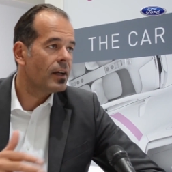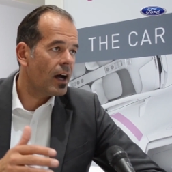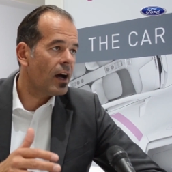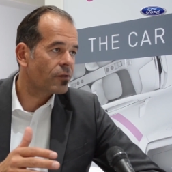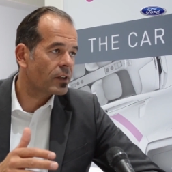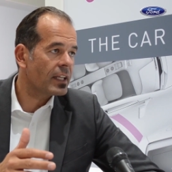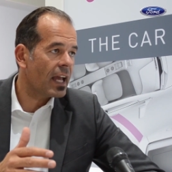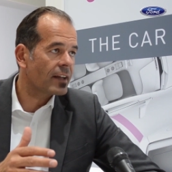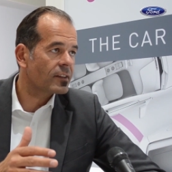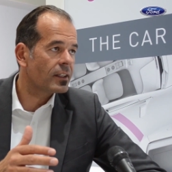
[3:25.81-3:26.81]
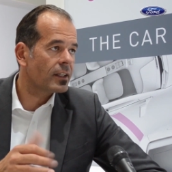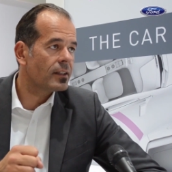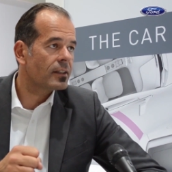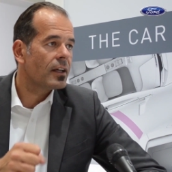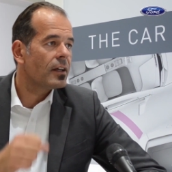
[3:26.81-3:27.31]
after the
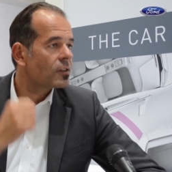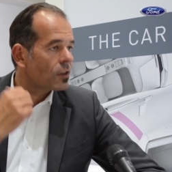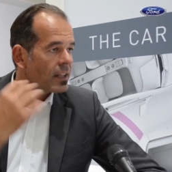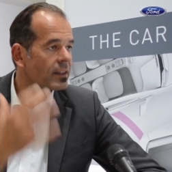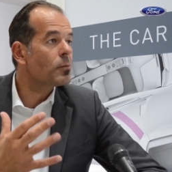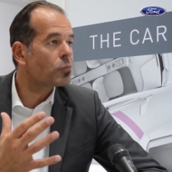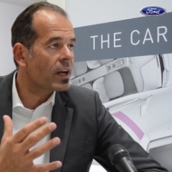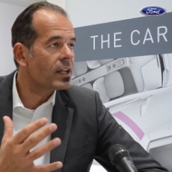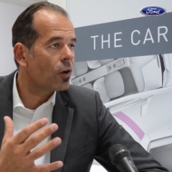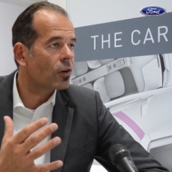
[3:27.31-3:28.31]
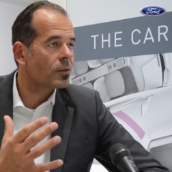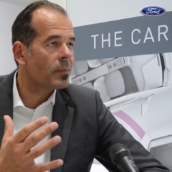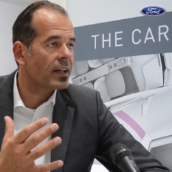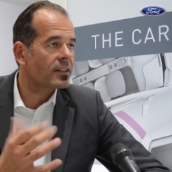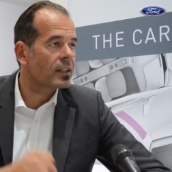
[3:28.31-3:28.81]
accident so that they brake
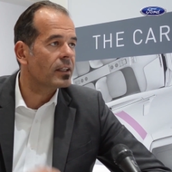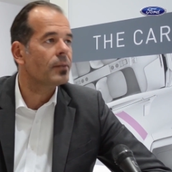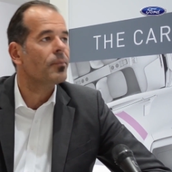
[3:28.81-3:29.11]
automatically.